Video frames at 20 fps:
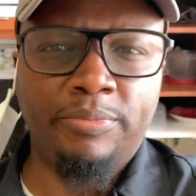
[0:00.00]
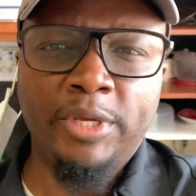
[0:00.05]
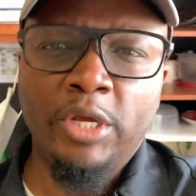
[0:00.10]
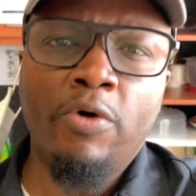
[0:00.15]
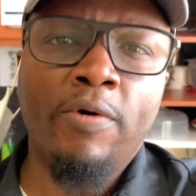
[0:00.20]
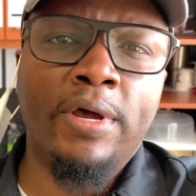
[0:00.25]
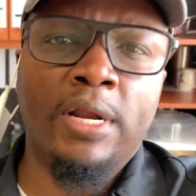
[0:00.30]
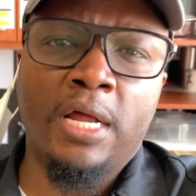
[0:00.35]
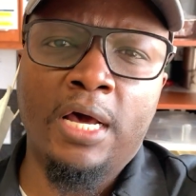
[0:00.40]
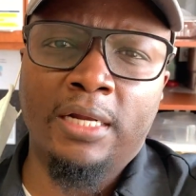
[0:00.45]
be
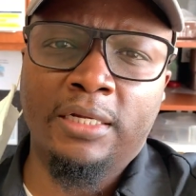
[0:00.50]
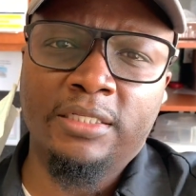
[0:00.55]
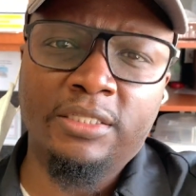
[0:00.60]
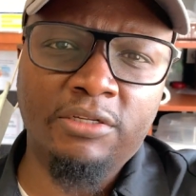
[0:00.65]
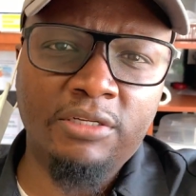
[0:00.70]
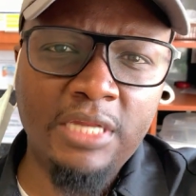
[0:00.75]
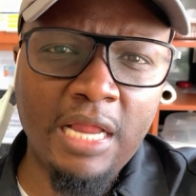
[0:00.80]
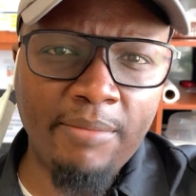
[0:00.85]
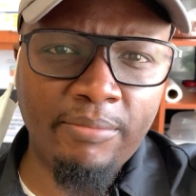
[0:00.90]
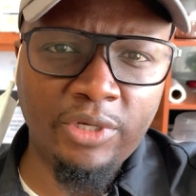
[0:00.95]
quite honest,
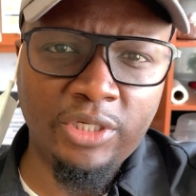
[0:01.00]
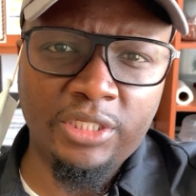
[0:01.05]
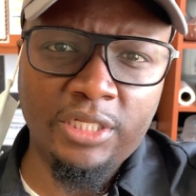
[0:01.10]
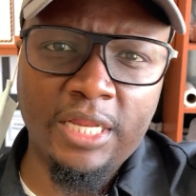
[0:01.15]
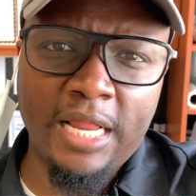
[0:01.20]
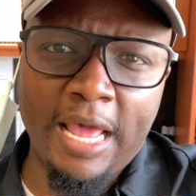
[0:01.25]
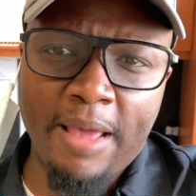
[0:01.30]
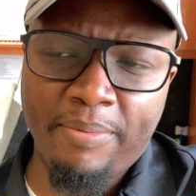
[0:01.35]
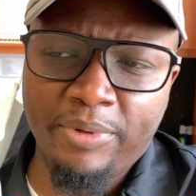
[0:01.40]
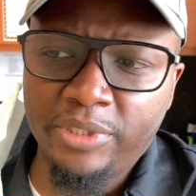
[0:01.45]
there's not much that
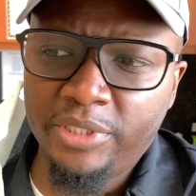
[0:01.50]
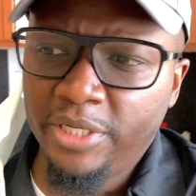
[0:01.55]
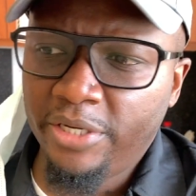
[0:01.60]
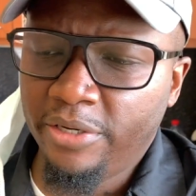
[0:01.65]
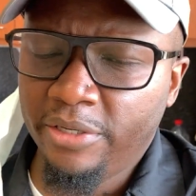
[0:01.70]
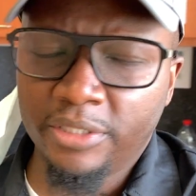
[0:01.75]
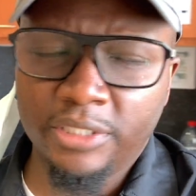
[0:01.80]
happens here,